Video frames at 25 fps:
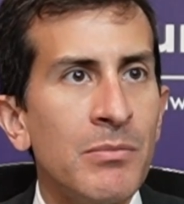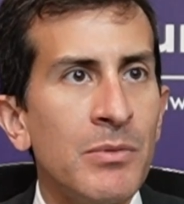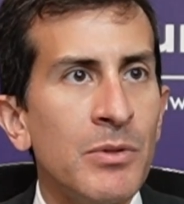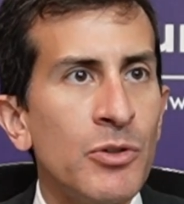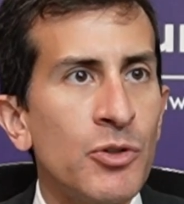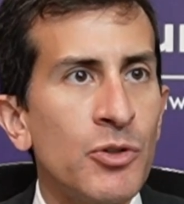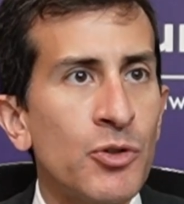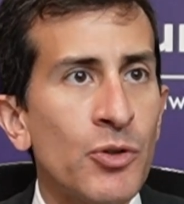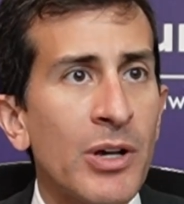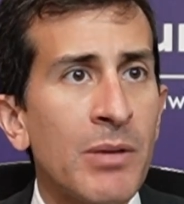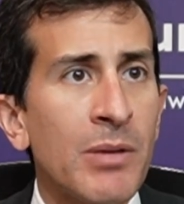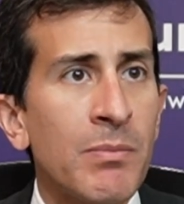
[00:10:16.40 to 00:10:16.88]

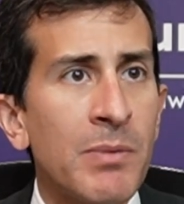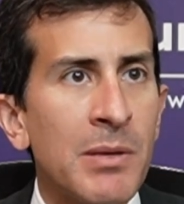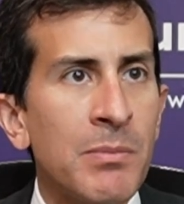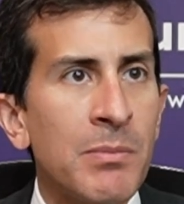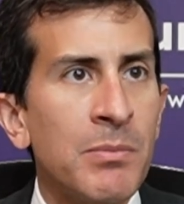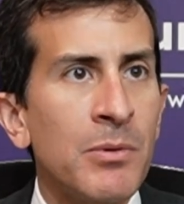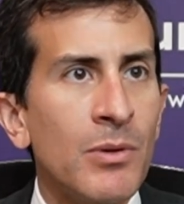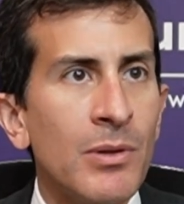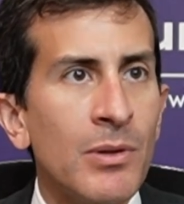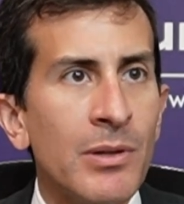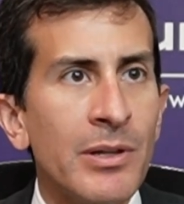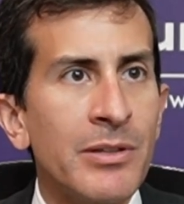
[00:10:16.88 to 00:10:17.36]
trick
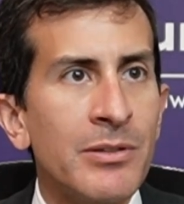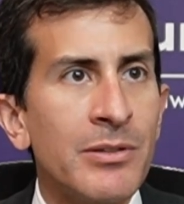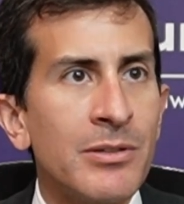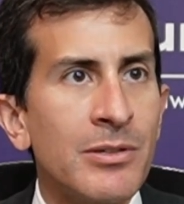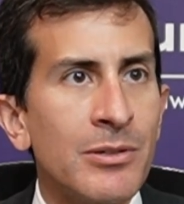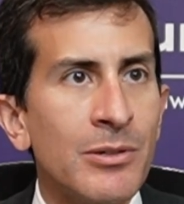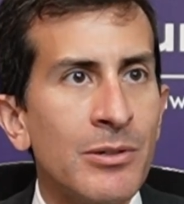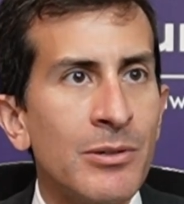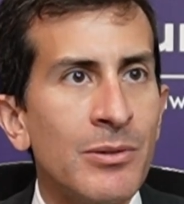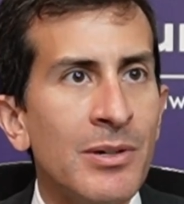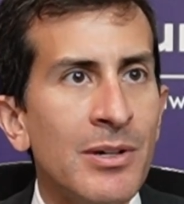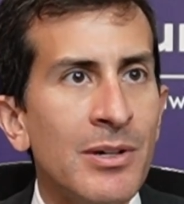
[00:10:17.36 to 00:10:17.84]
people
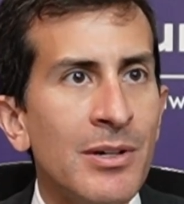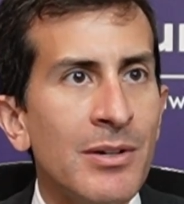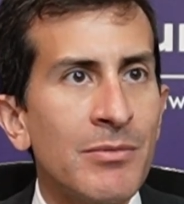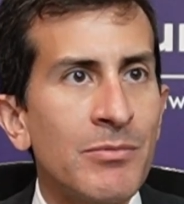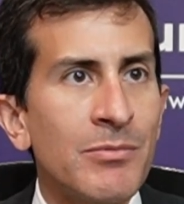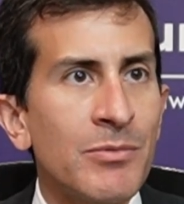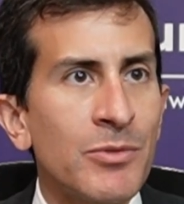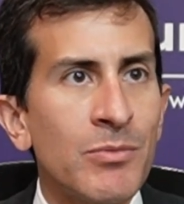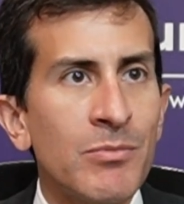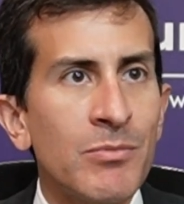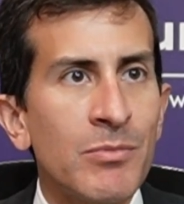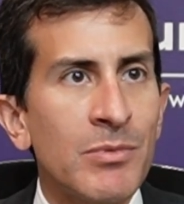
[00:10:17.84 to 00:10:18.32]
into
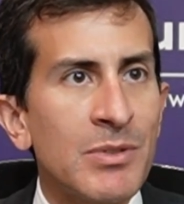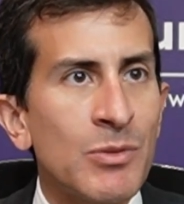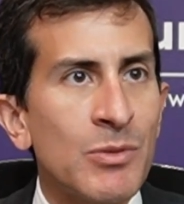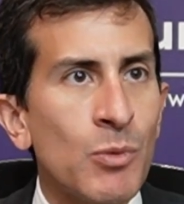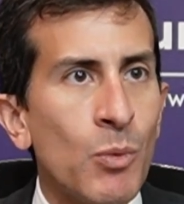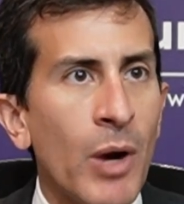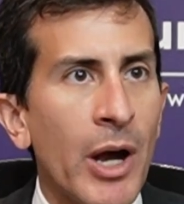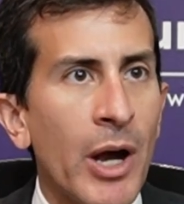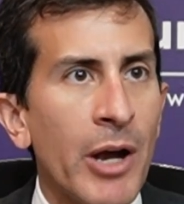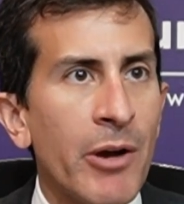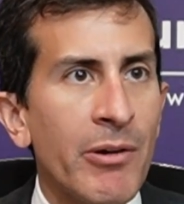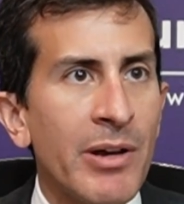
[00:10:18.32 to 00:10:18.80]

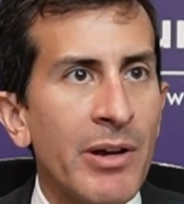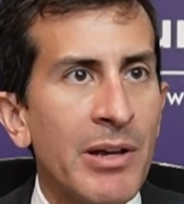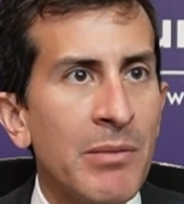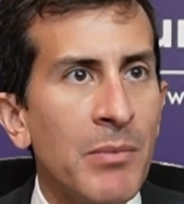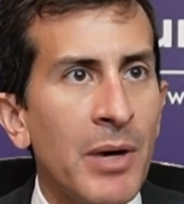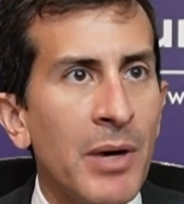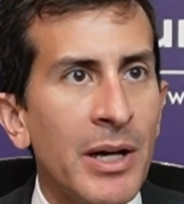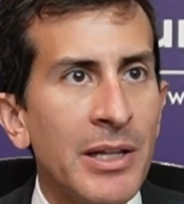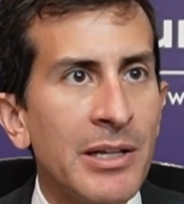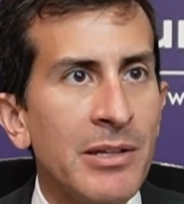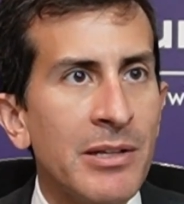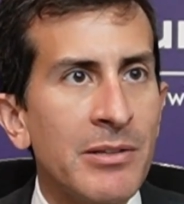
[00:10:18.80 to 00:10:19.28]
wiring
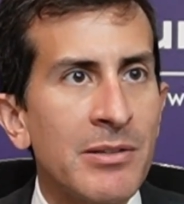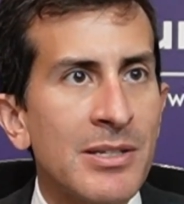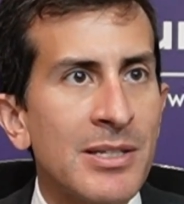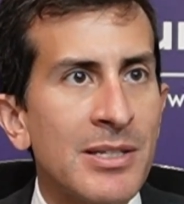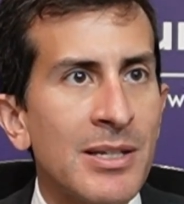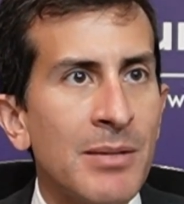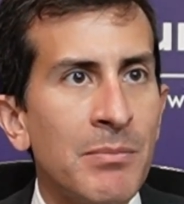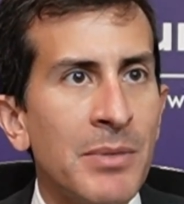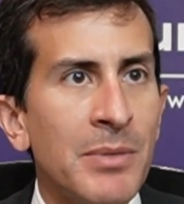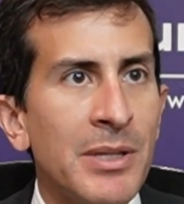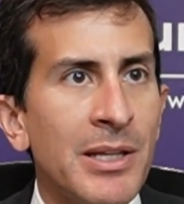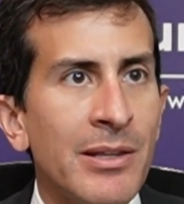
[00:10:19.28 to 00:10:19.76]
money to
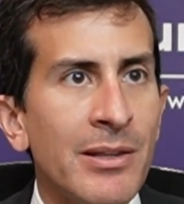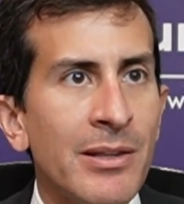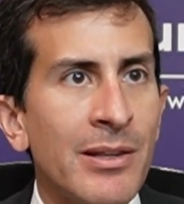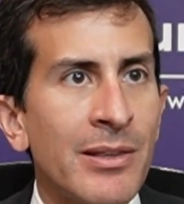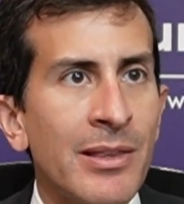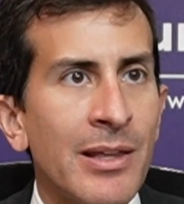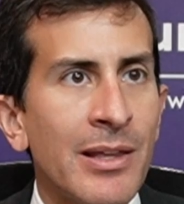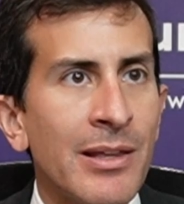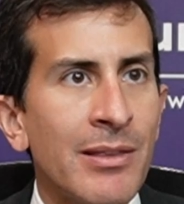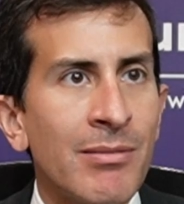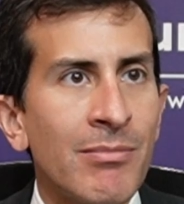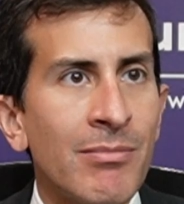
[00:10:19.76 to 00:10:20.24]
somebody
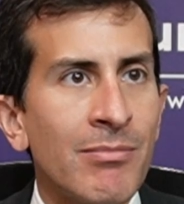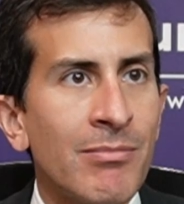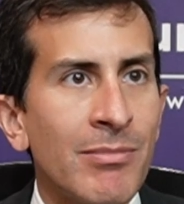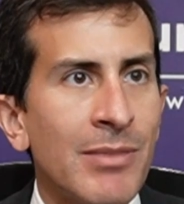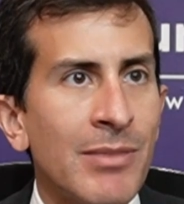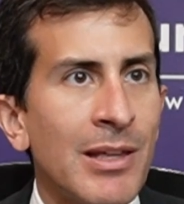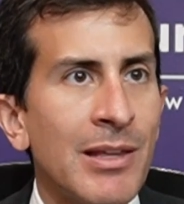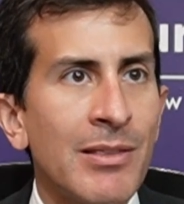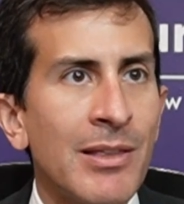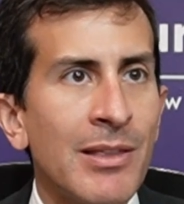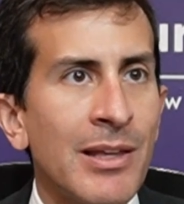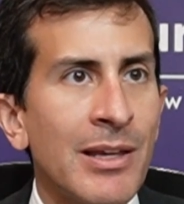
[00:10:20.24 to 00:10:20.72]
that they
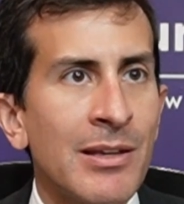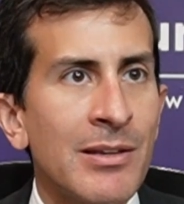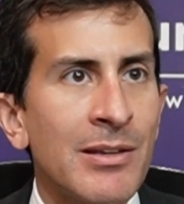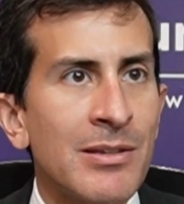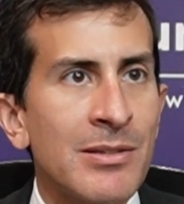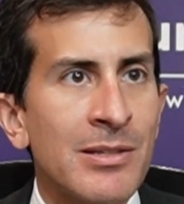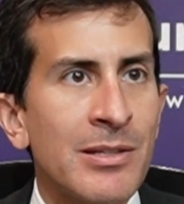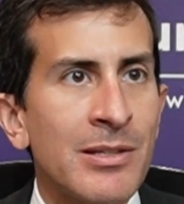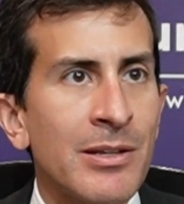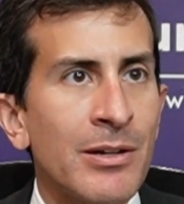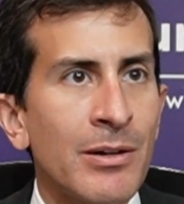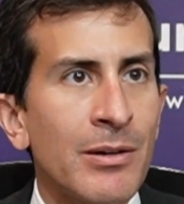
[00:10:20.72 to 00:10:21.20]
think
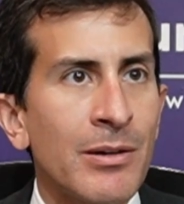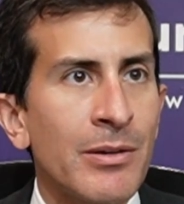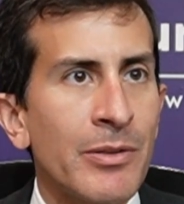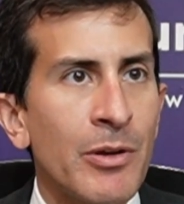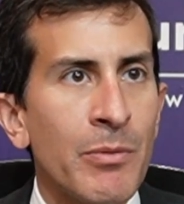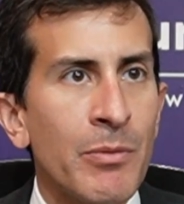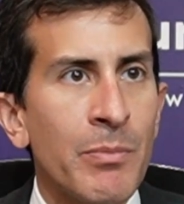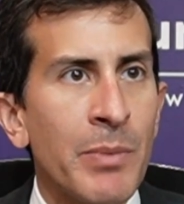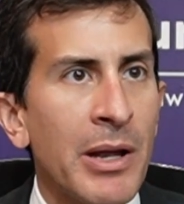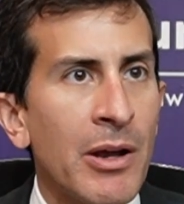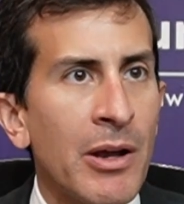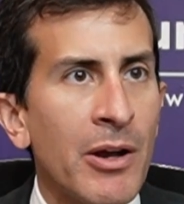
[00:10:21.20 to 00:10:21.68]
is
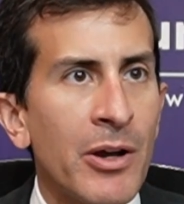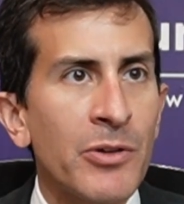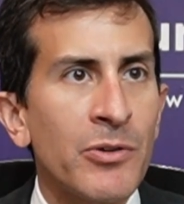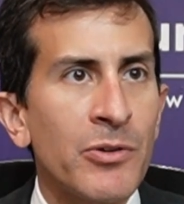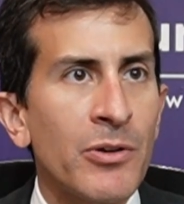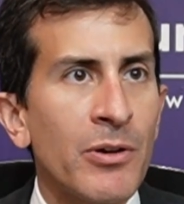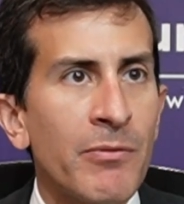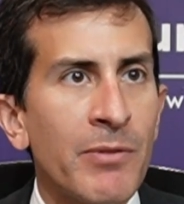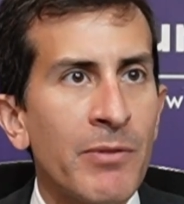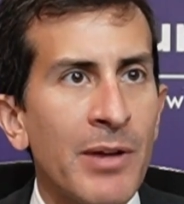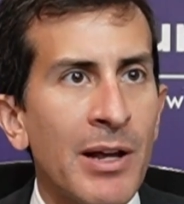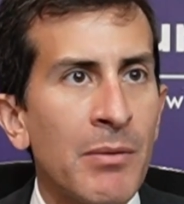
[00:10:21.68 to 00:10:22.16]
their parent
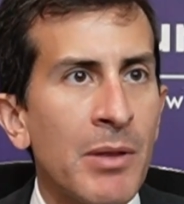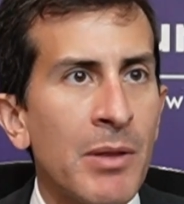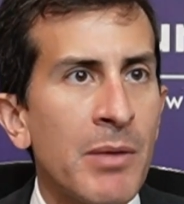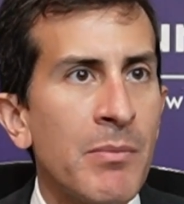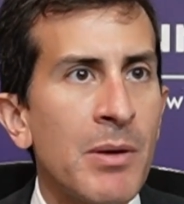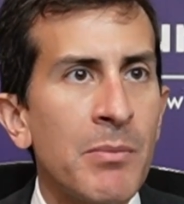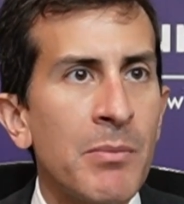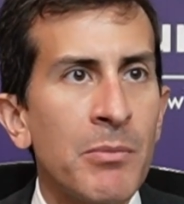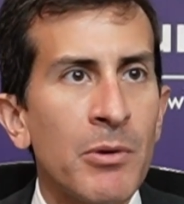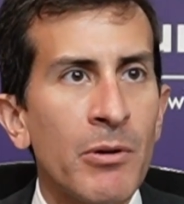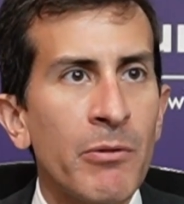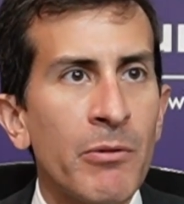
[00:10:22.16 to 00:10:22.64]
or a family
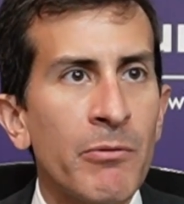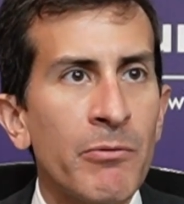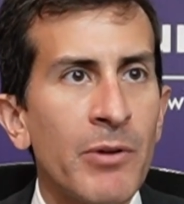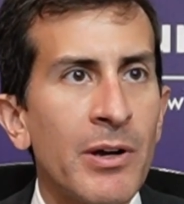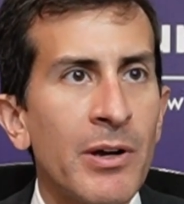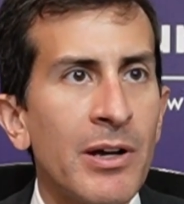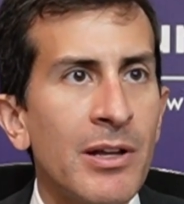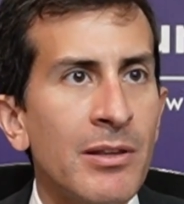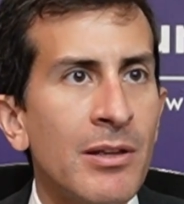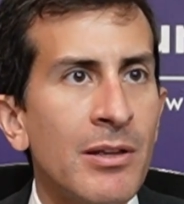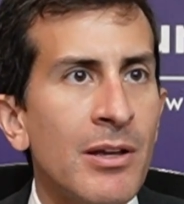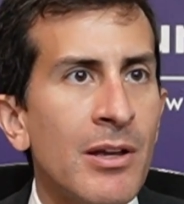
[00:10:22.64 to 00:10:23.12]
member or
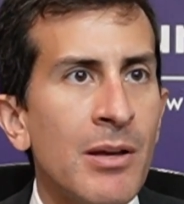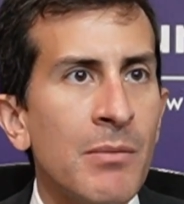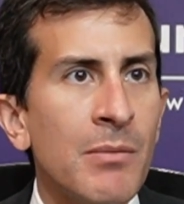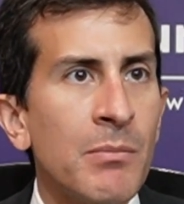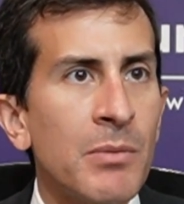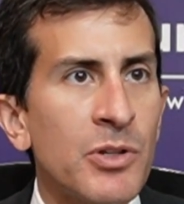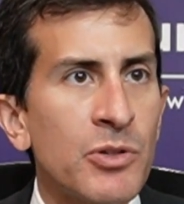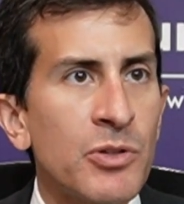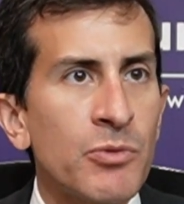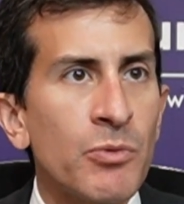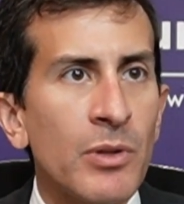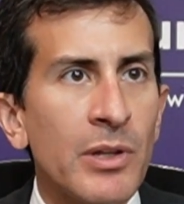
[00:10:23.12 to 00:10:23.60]
friend,
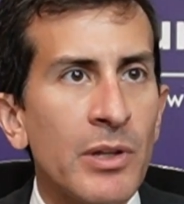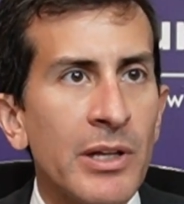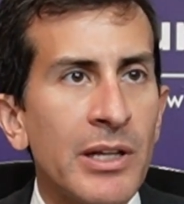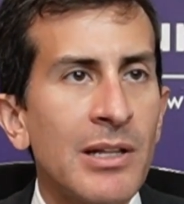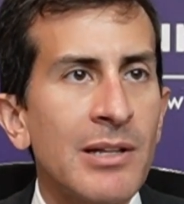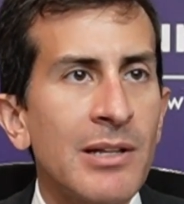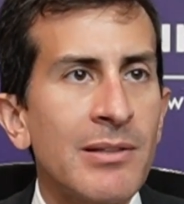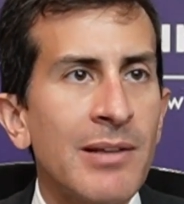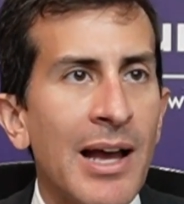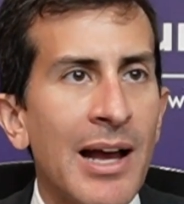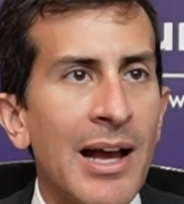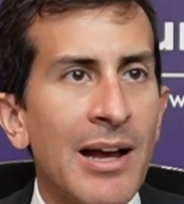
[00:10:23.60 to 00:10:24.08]
but it's really
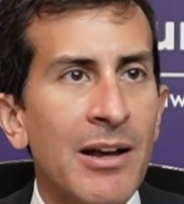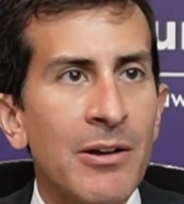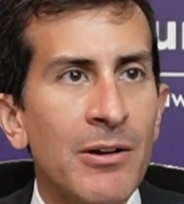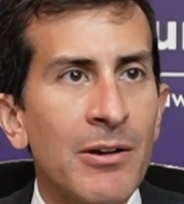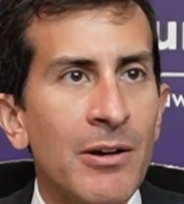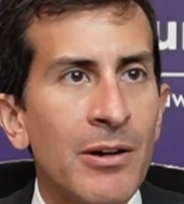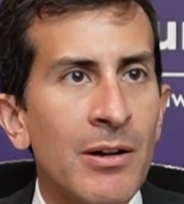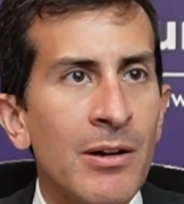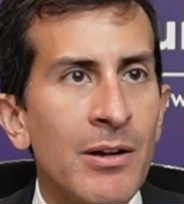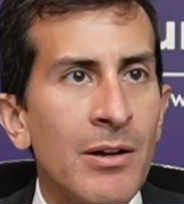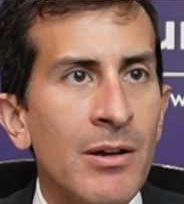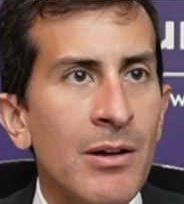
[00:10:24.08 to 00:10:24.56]
an attacker.